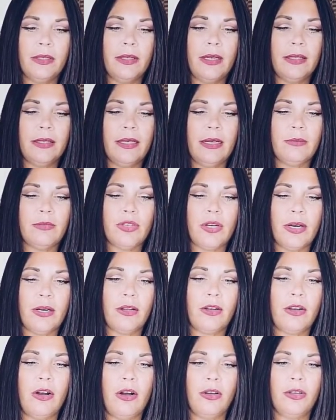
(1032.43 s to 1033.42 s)
Not that I'm trying
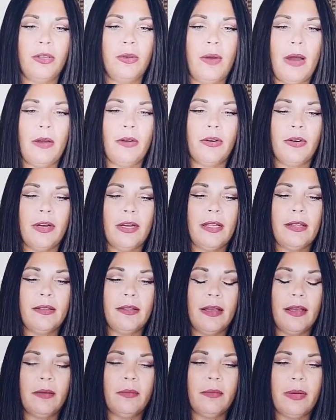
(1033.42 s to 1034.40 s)
to call you out or
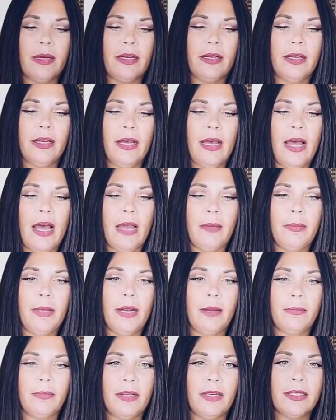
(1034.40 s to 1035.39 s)
anything, but I
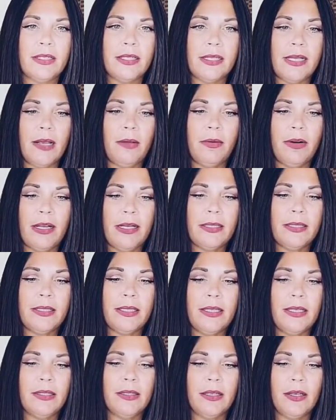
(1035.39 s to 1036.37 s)
mean, I'm going to say what I
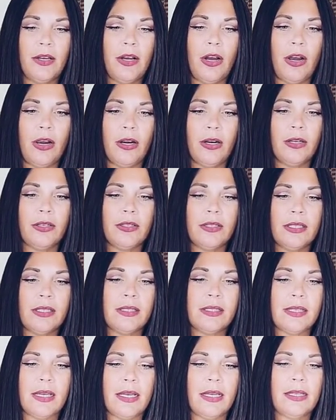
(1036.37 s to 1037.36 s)
see in the cards.
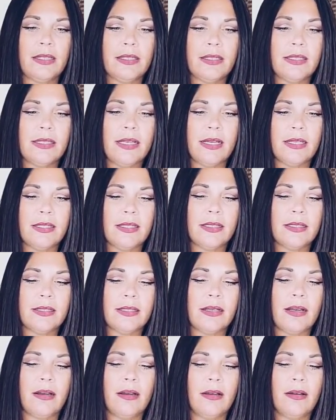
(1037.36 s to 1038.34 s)
It's like this
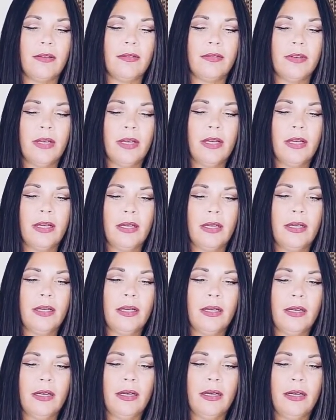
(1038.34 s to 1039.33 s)
essence of,
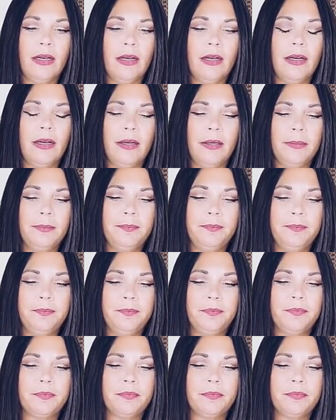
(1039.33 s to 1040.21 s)
and